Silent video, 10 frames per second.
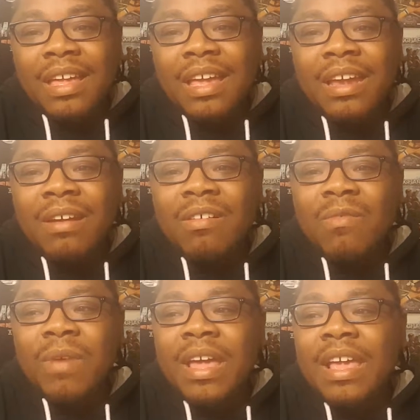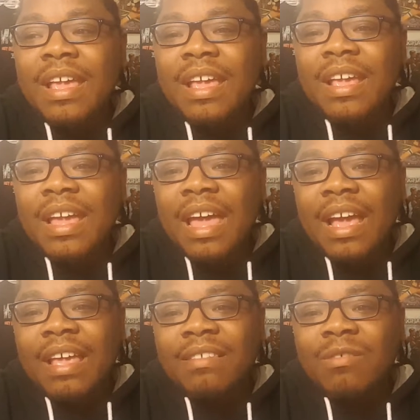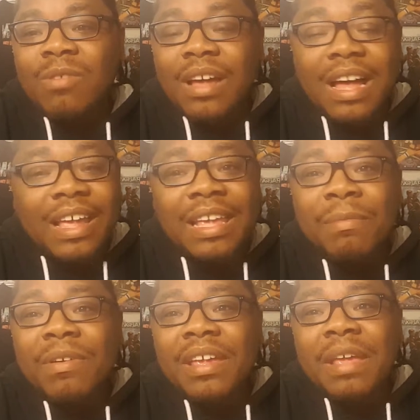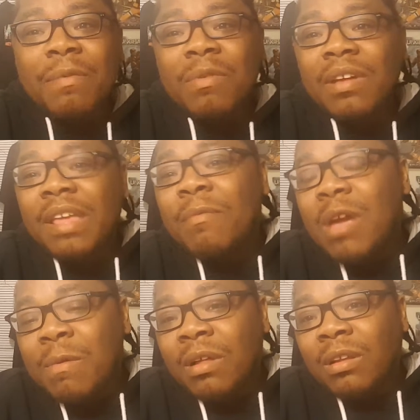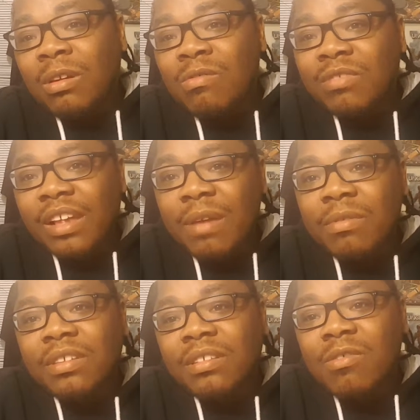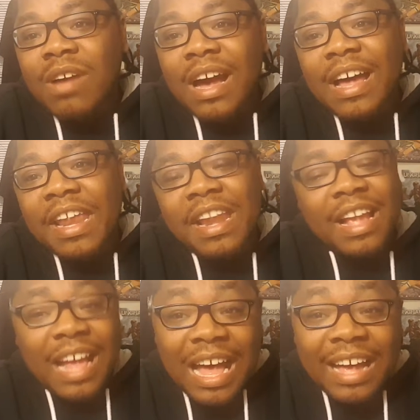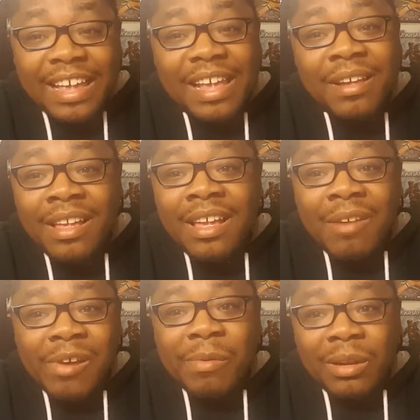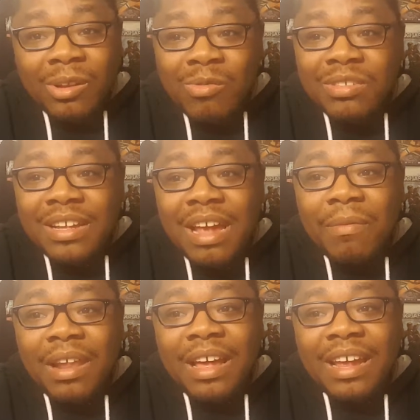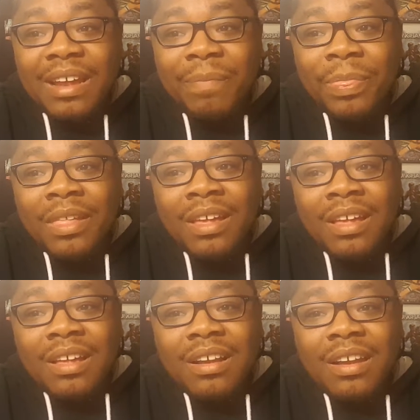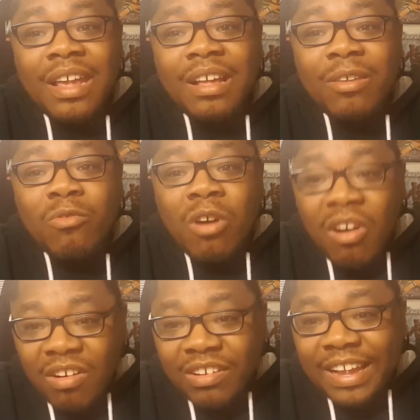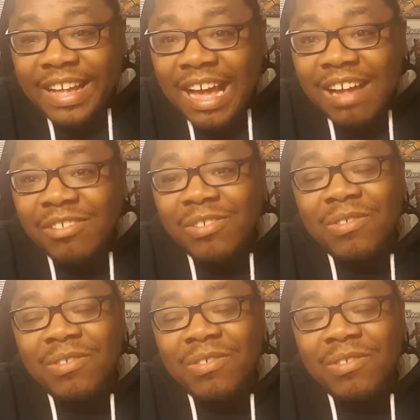and you know the way he act, he's so cocky. Even even even when he was losing, he wasn't so cunning and cocky. We were losing. I'm like, nigga, you caught. They got you.